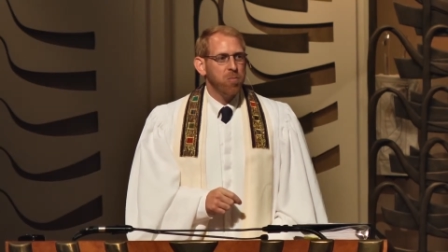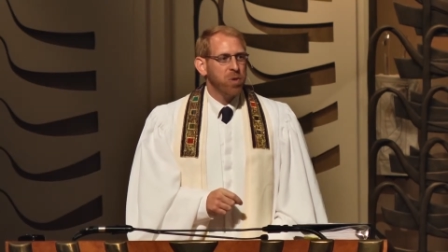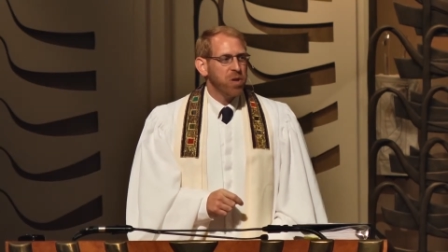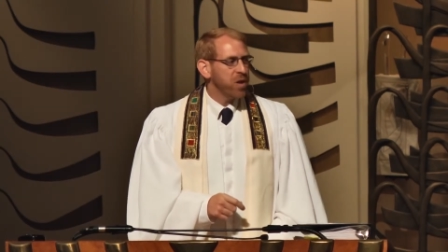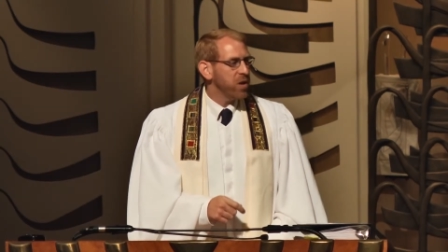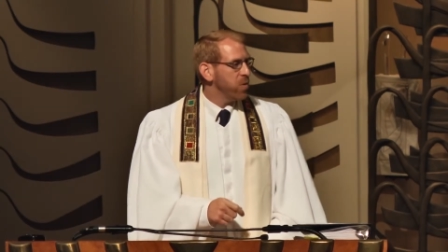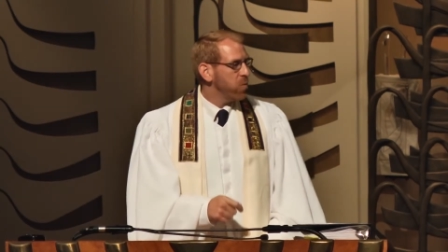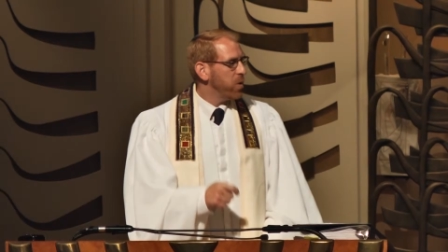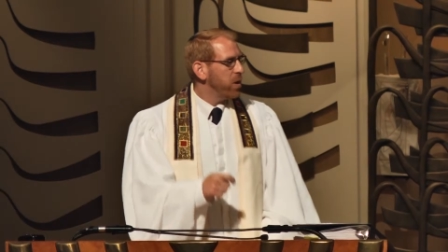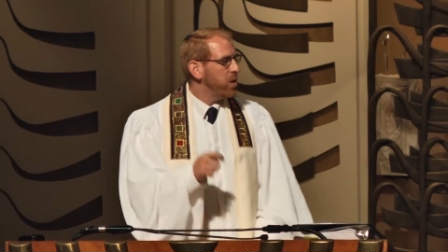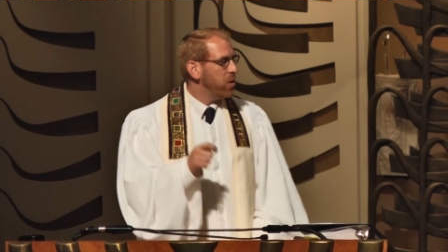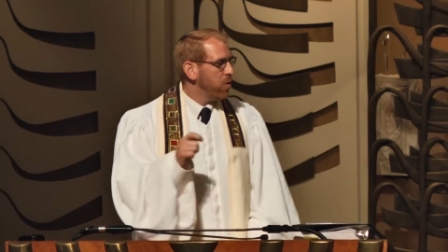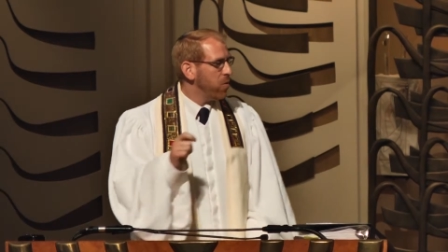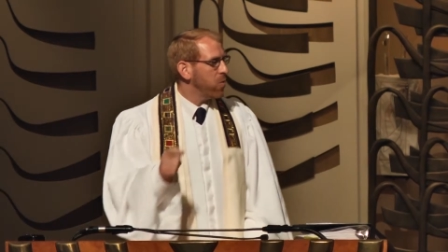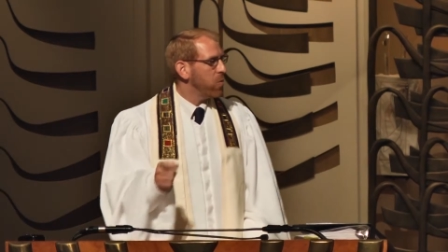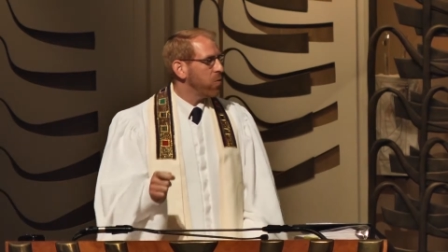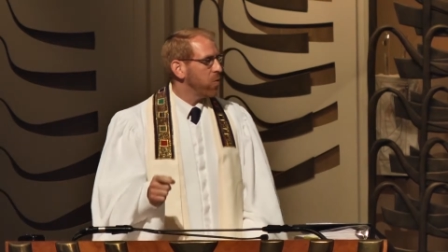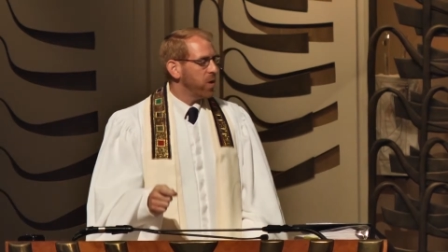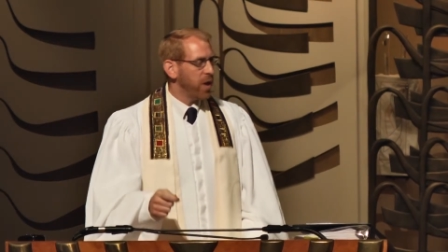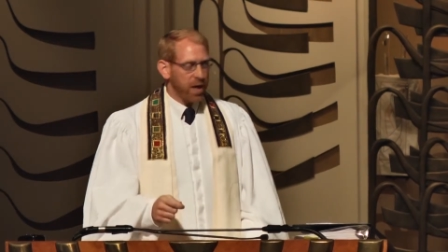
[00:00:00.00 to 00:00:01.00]
because we
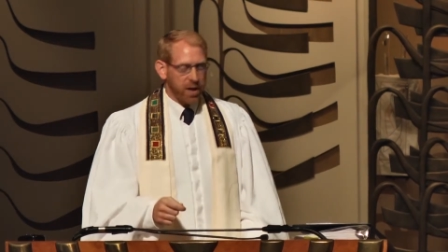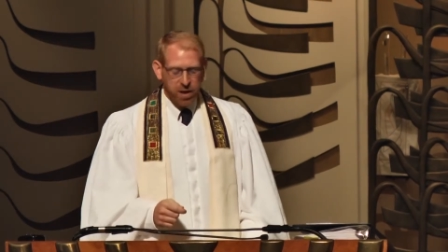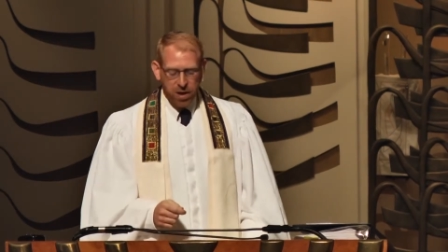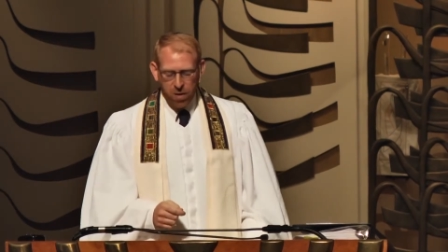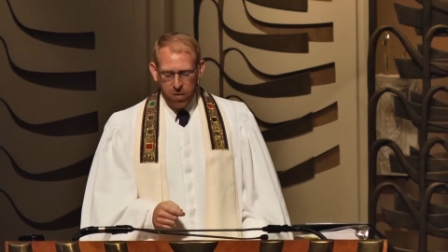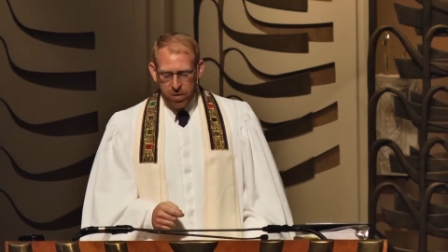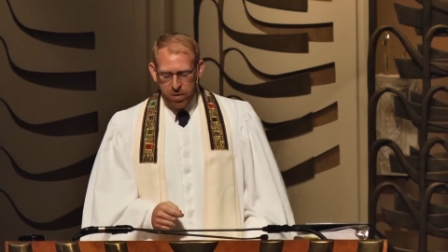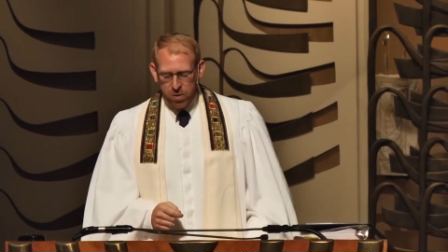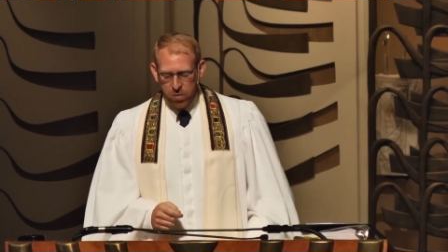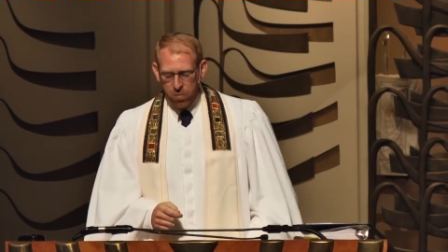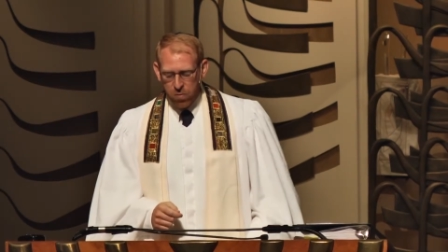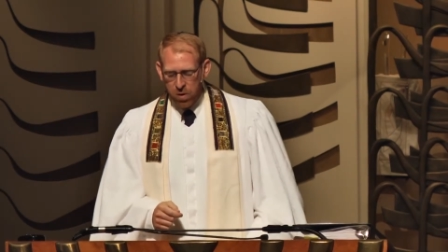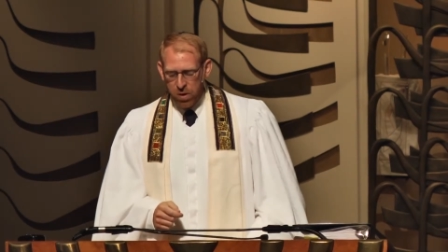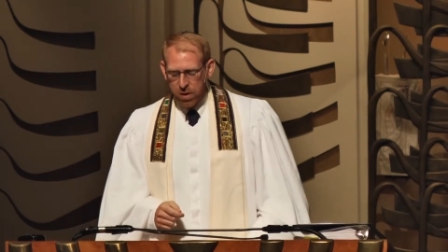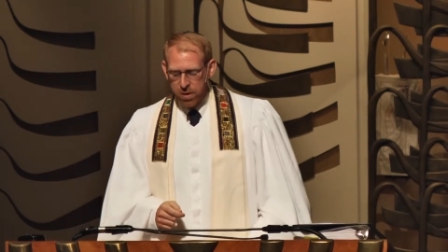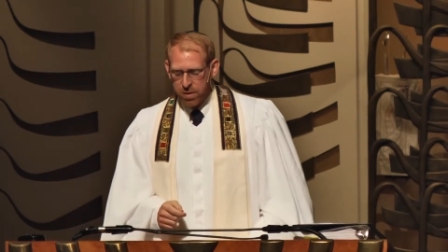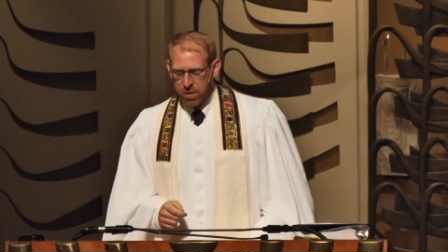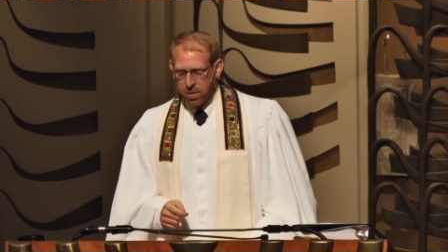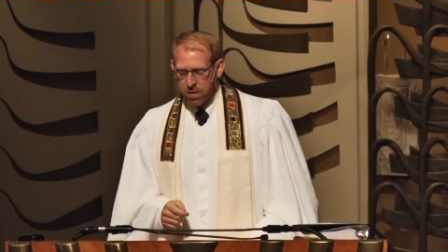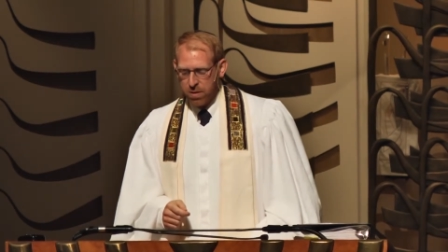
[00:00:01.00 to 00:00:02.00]
knew who that character
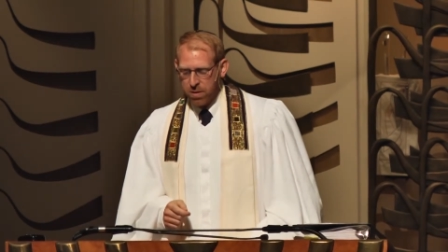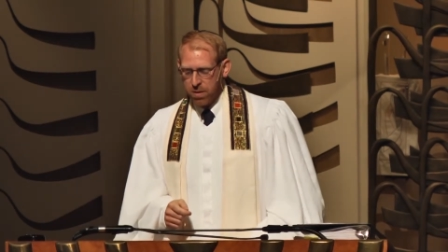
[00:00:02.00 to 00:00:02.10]
was.